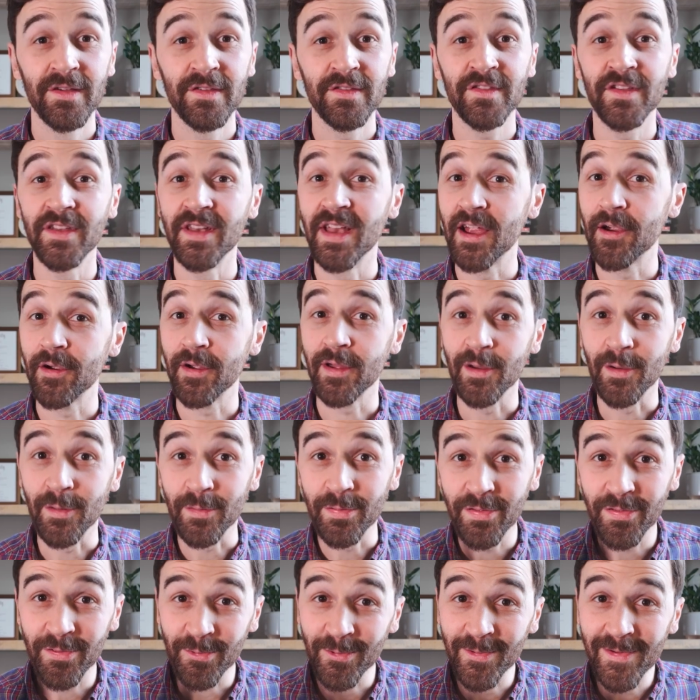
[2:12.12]
Scenario
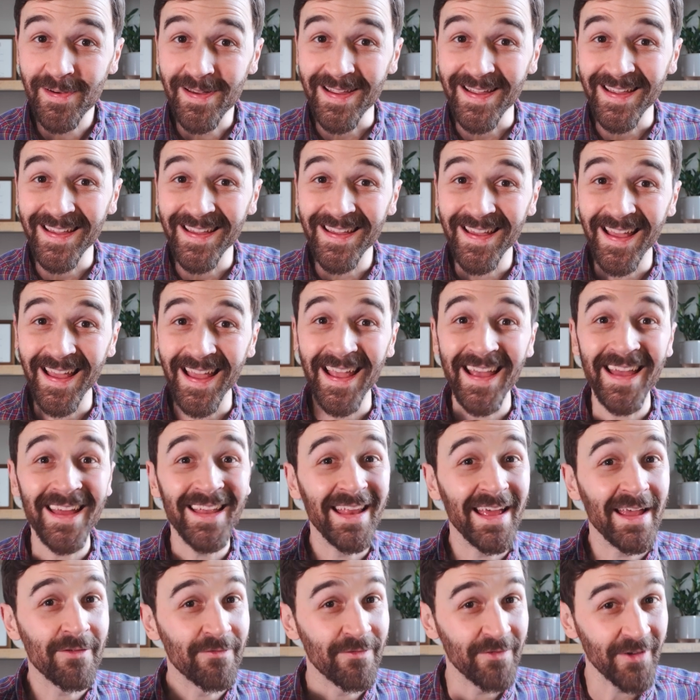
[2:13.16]
3,
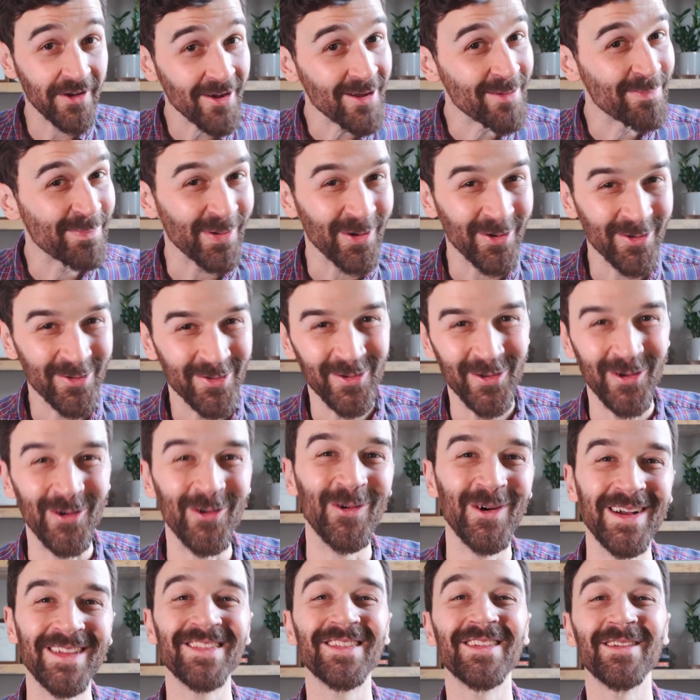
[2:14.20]
and a very personal
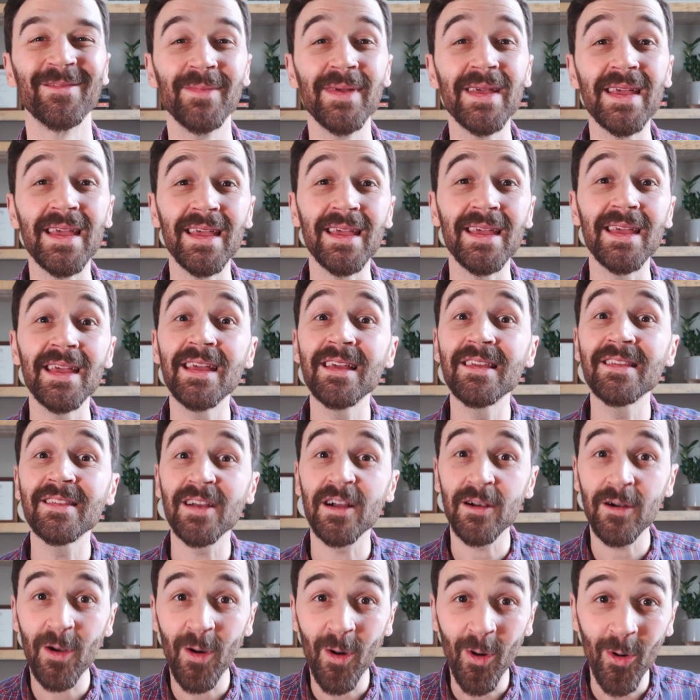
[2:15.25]
one to me, is
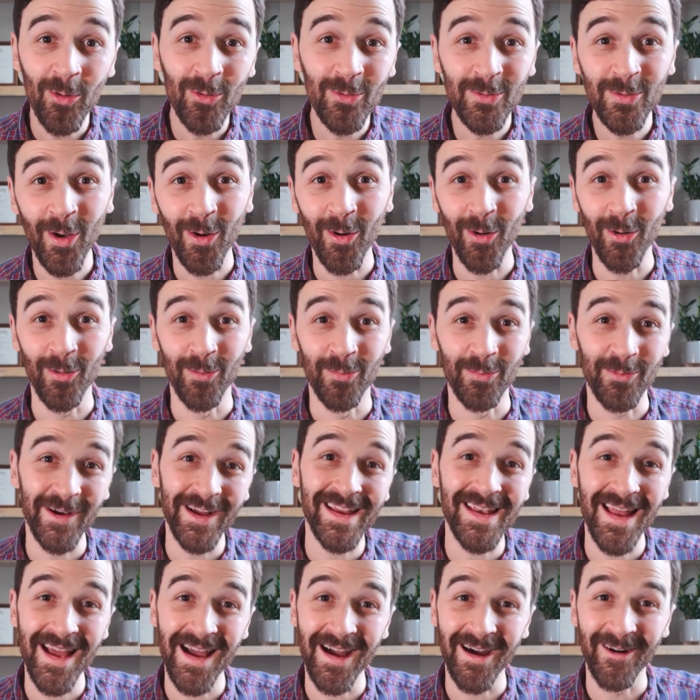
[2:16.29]
our own home
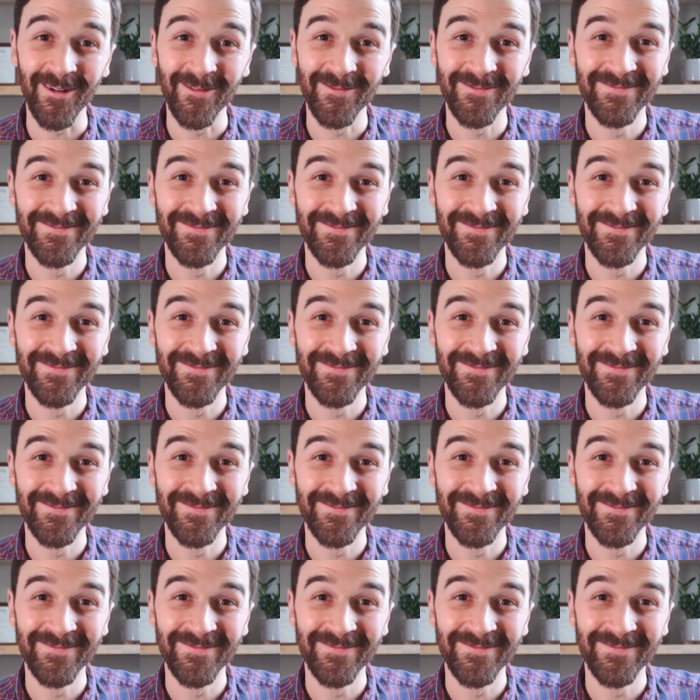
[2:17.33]
right now.